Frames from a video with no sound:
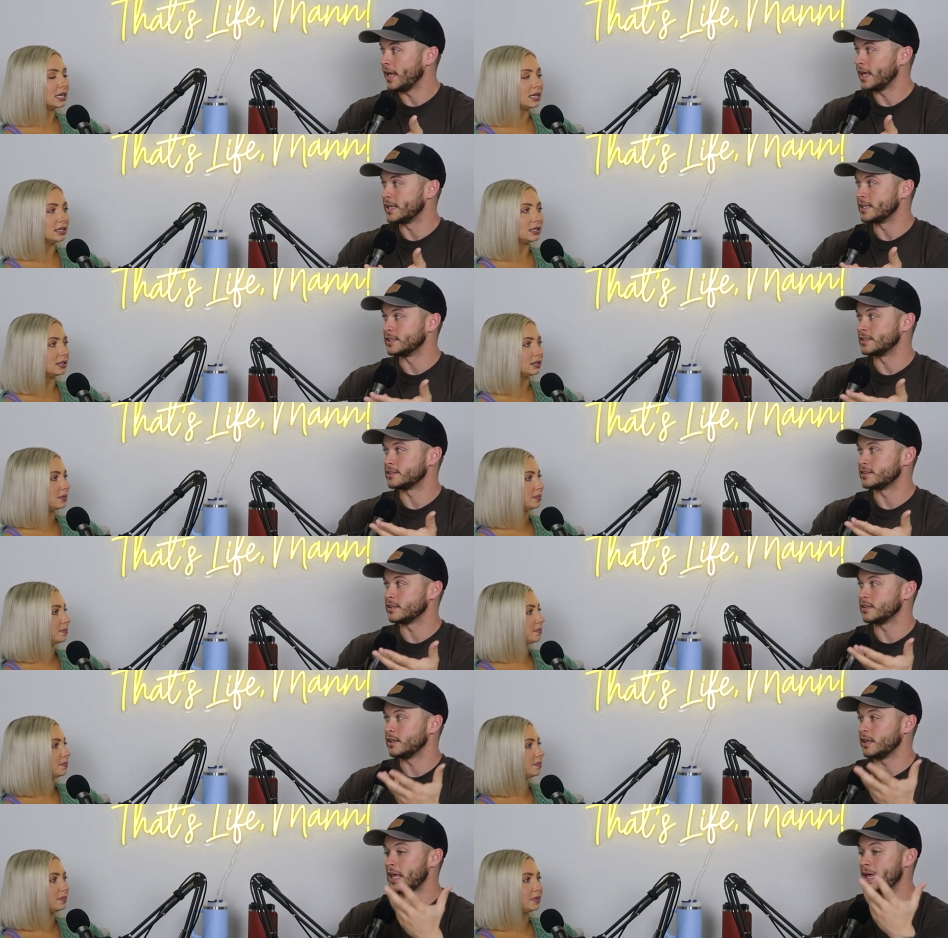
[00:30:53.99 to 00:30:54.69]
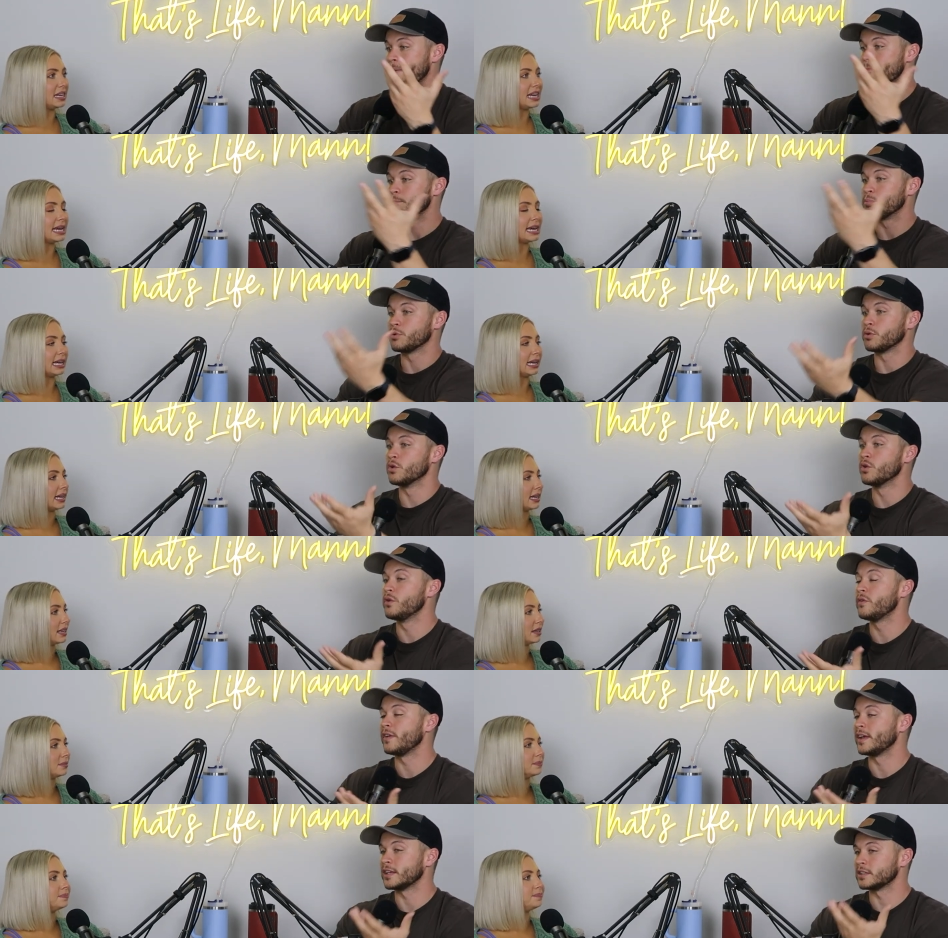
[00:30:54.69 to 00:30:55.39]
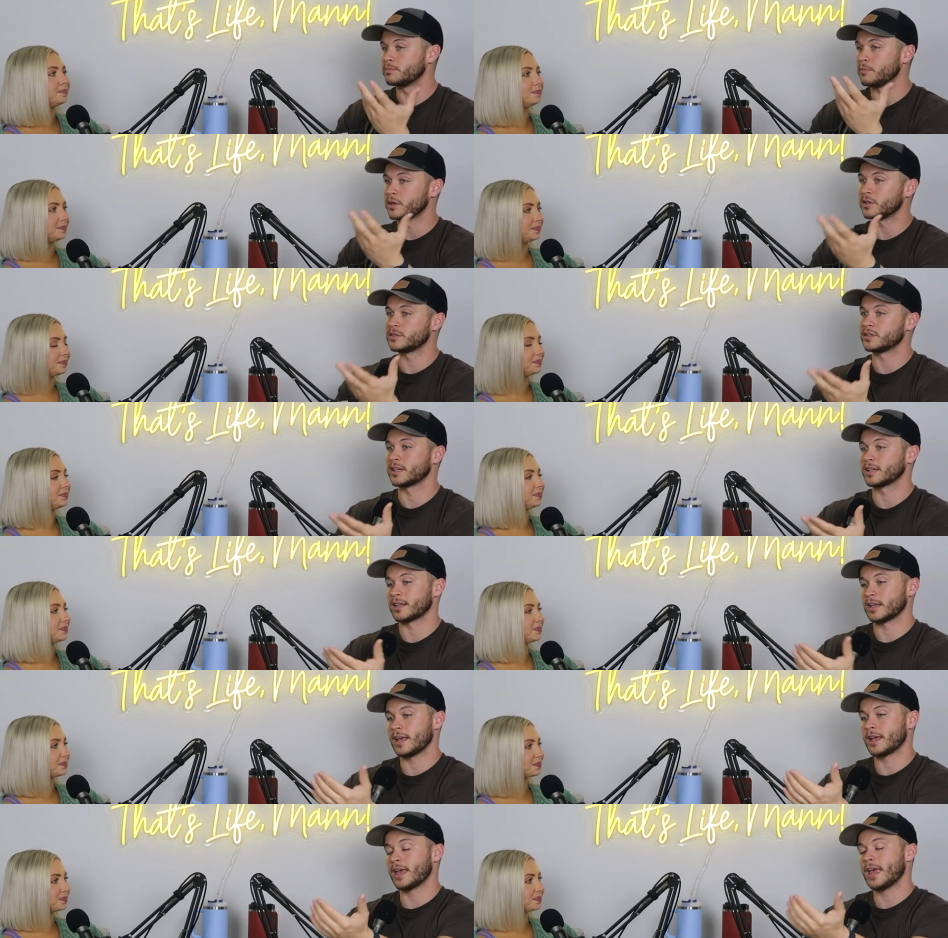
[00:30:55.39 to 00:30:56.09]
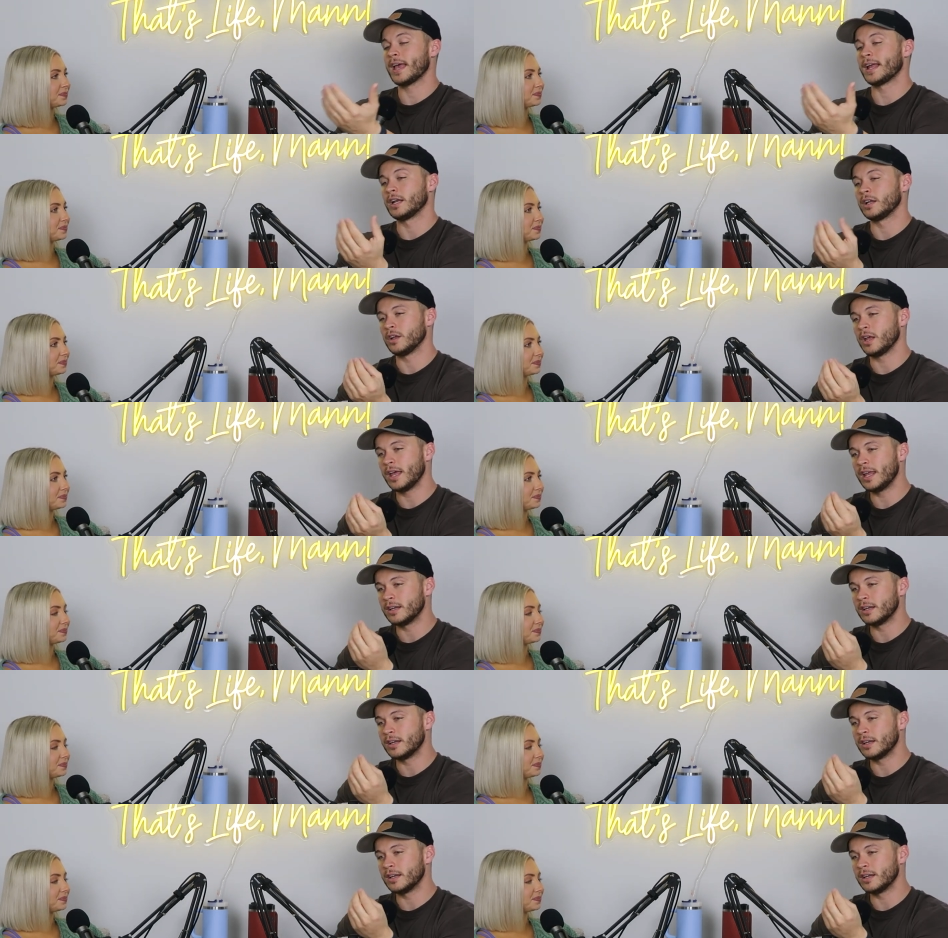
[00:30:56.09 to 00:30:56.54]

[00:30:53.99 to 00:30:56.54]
Speaker 1: is improving kicking. as much mm-hmm. as I can.